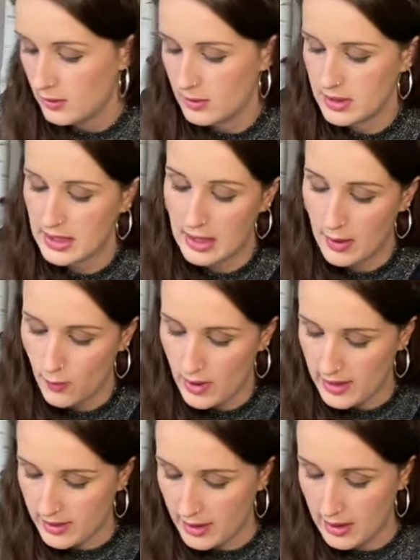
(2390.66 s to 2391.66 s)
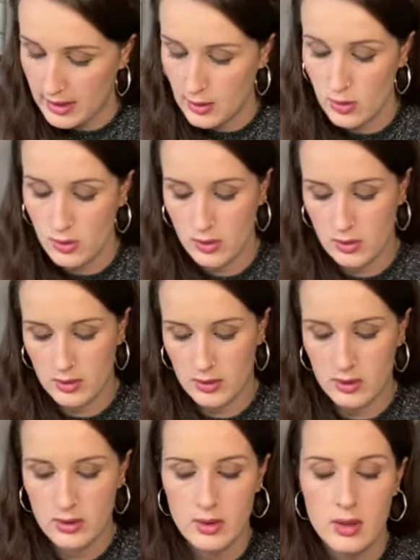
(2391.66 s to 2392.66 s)
didn't come with, I
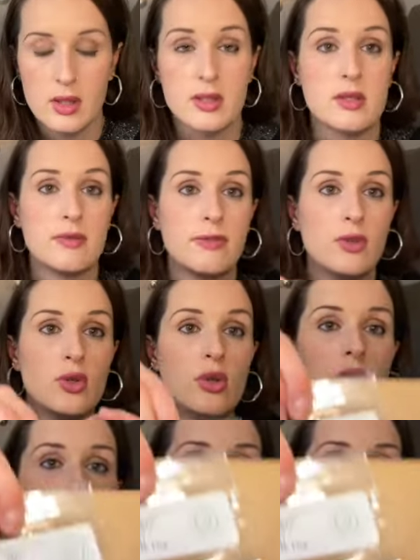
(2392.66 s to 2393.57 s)
asked for